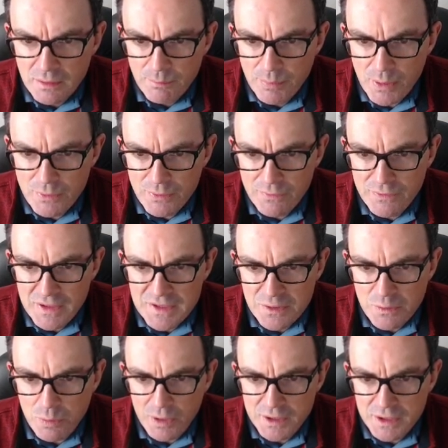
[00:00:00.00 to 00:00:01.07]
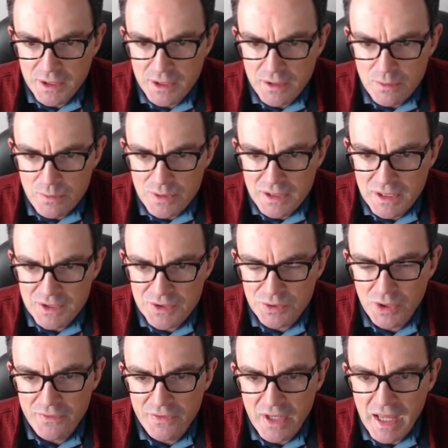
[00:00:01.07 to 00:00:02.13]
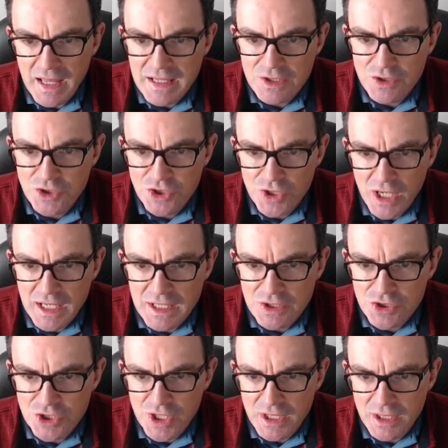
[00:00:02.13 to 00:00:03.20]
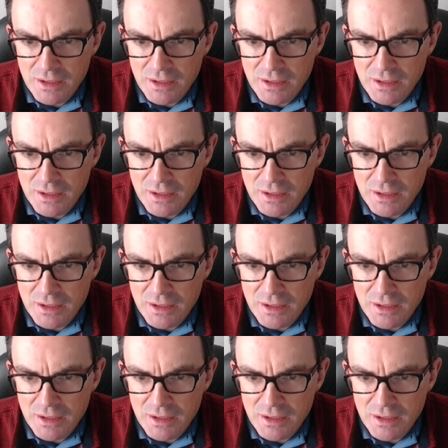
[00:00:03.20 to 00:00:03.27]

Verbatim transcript: Both of these are quite cute. Let's try the H H